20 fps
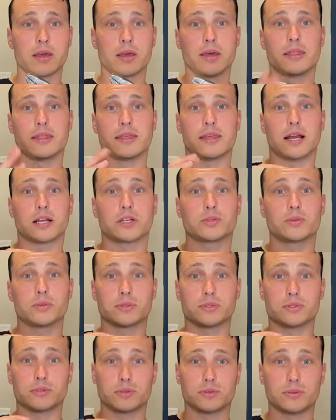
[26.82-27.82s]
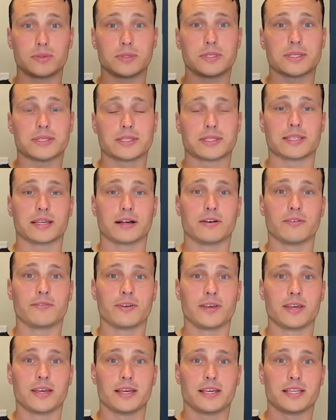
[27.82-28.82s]
The actual tool itself
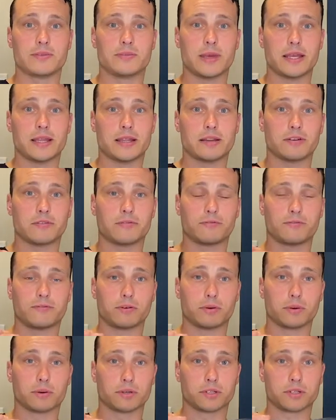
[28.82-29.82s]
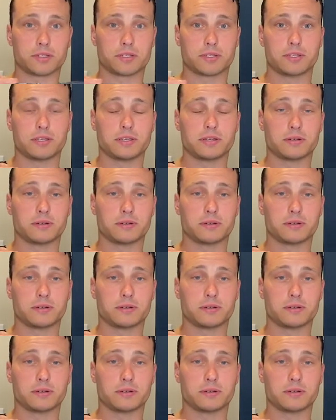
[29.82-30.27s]
is made out of forged steel,